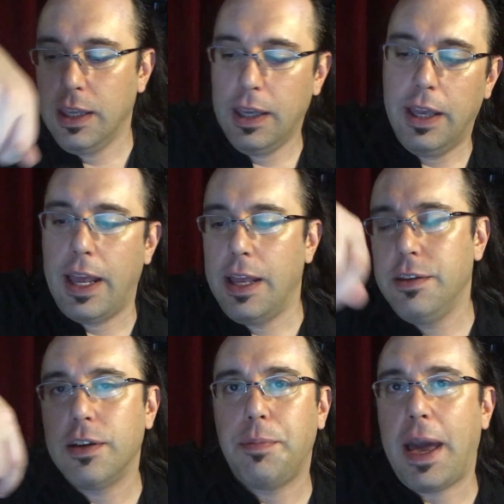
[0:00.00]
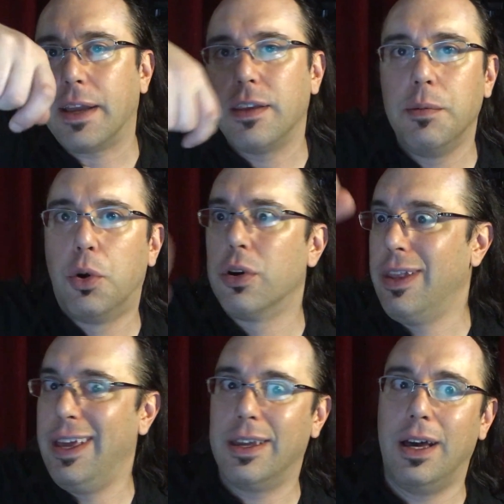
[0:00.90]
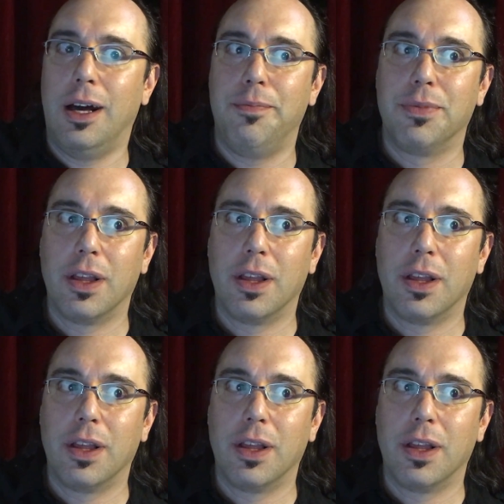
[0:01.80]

it ends up acting more like a